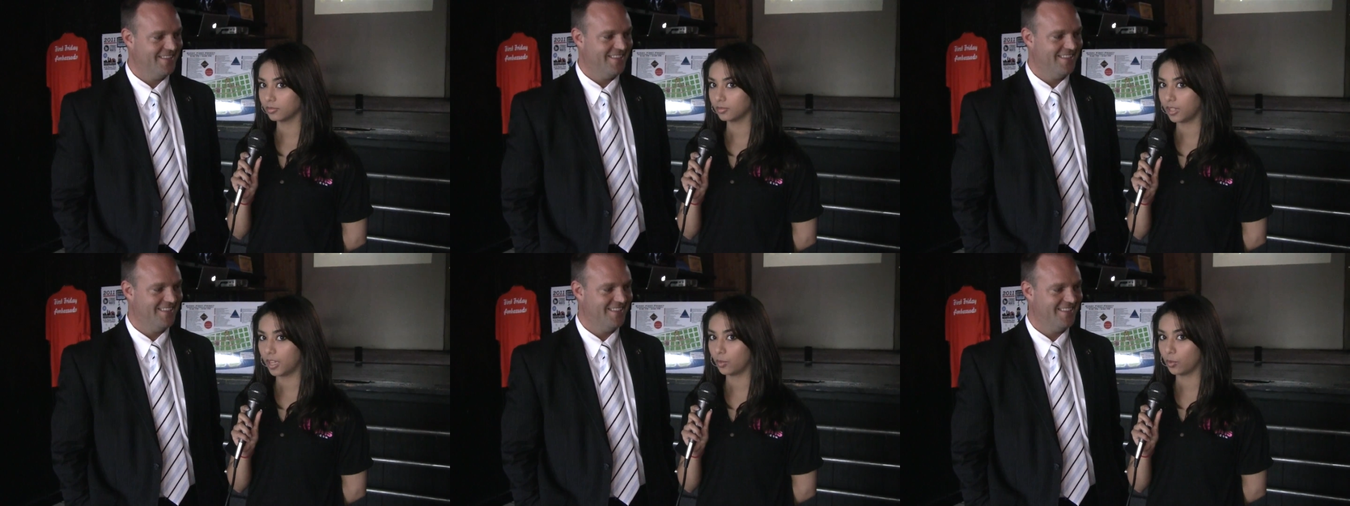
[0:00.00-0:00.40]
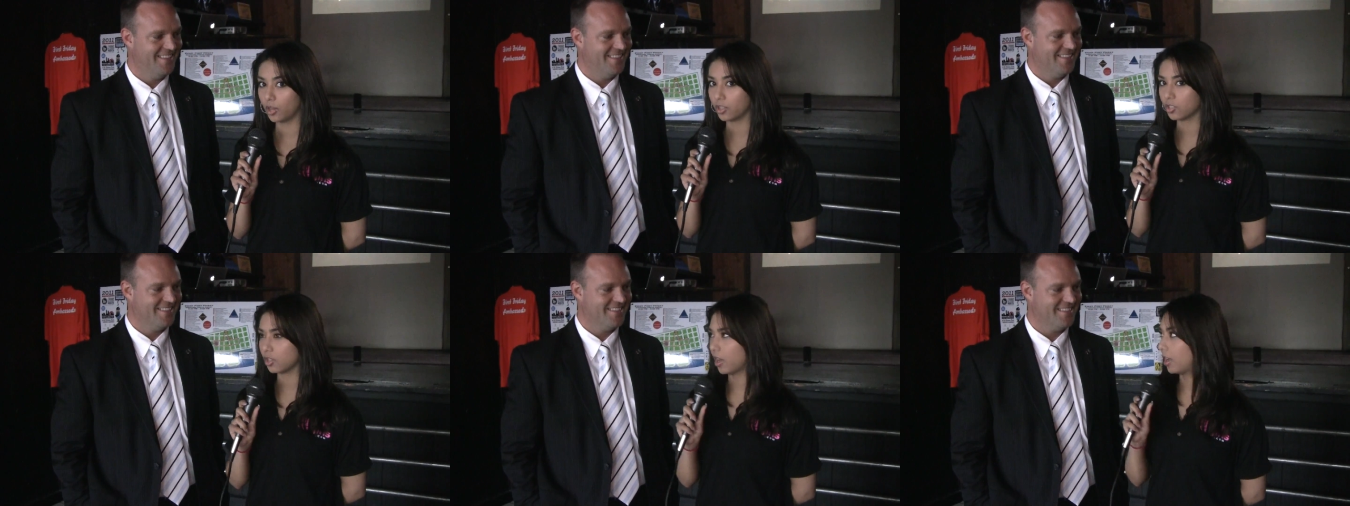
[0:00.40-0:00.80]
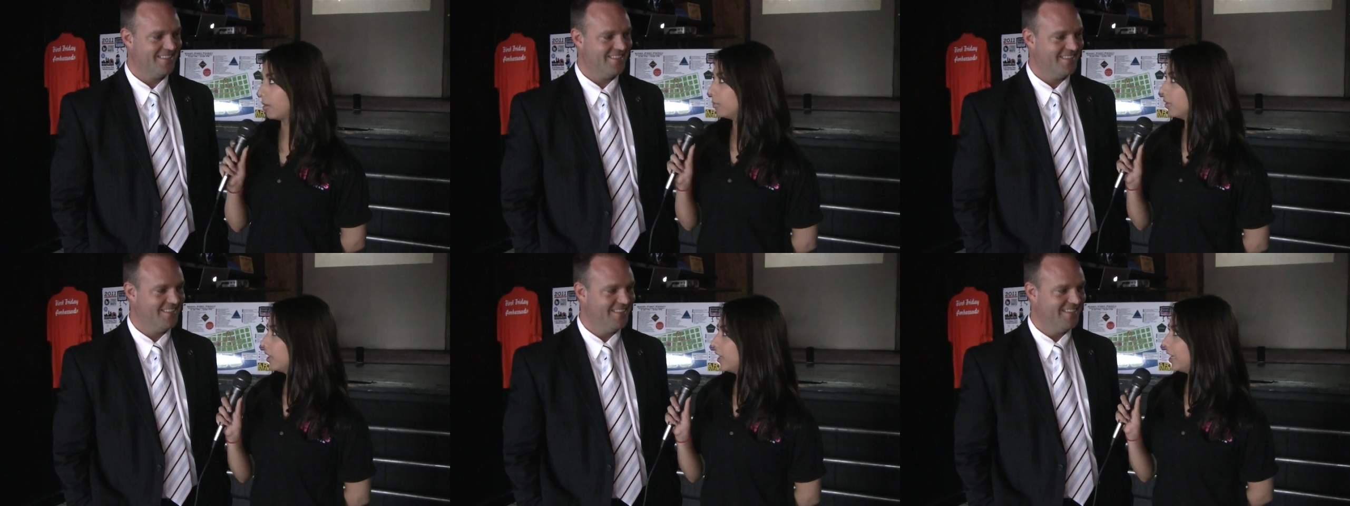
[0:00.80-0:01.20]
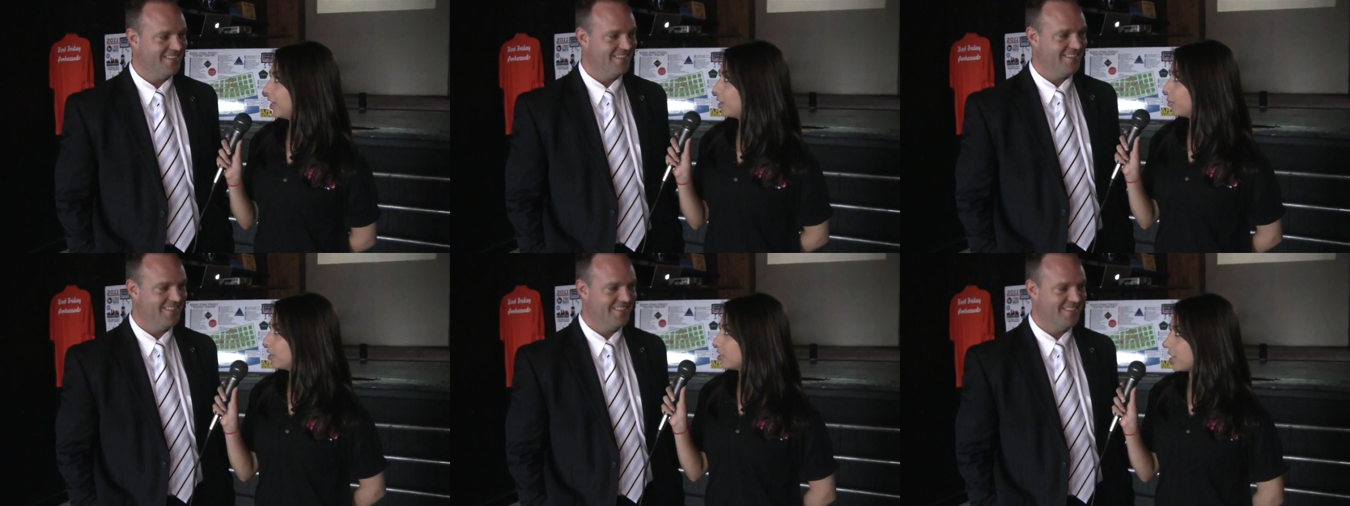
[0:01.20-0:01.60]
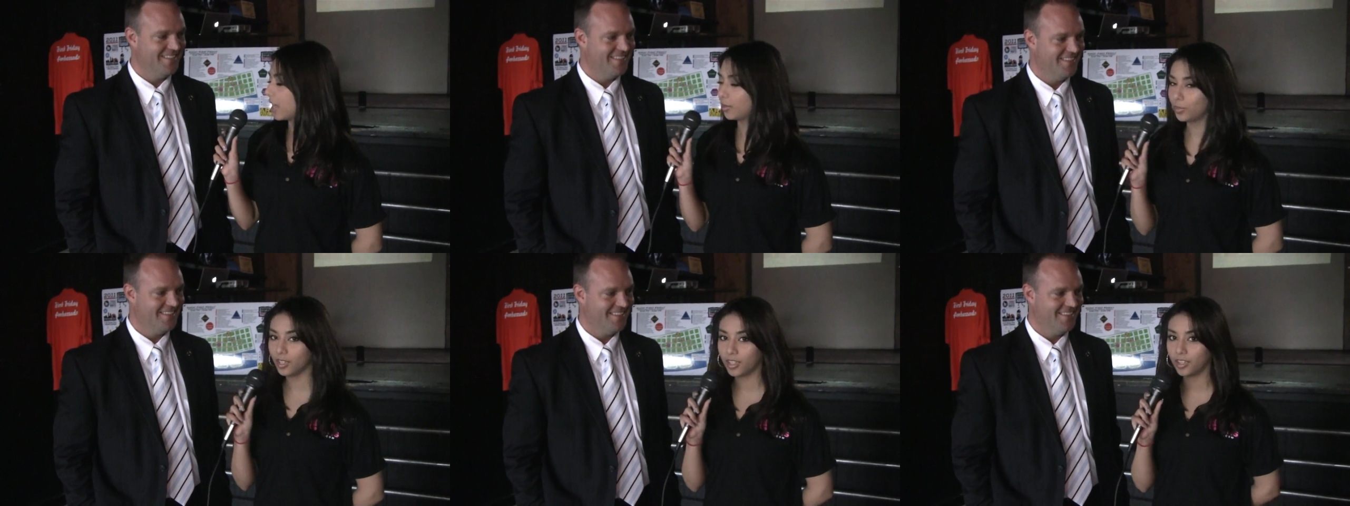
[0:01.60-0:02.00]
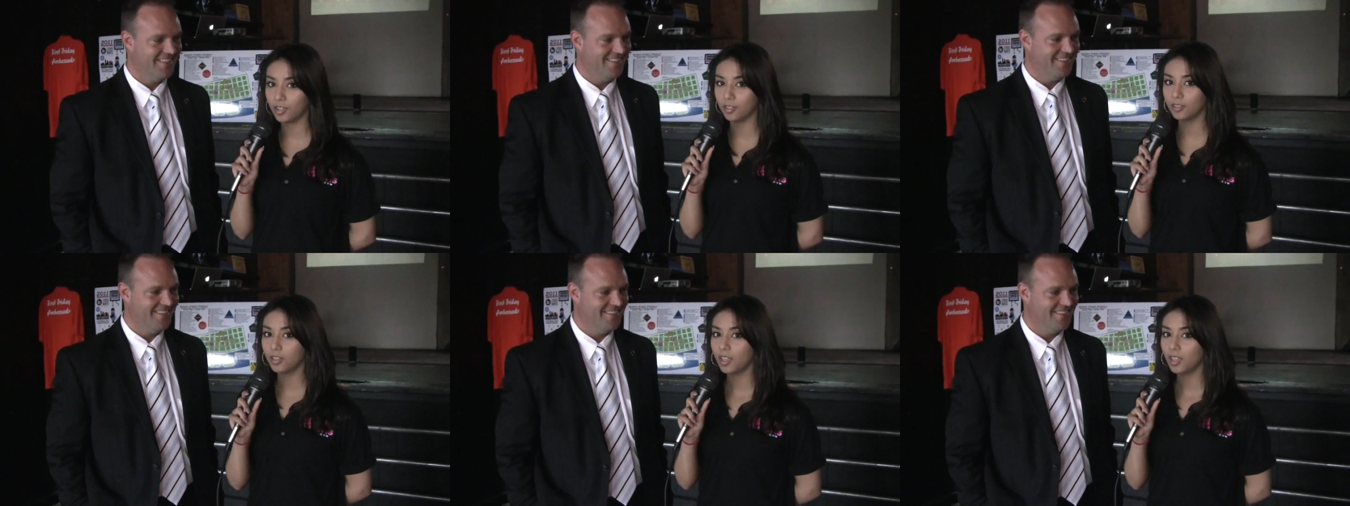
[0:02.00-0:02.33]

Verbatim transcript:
Speaker 1: and Workshop, here with Chad McGill.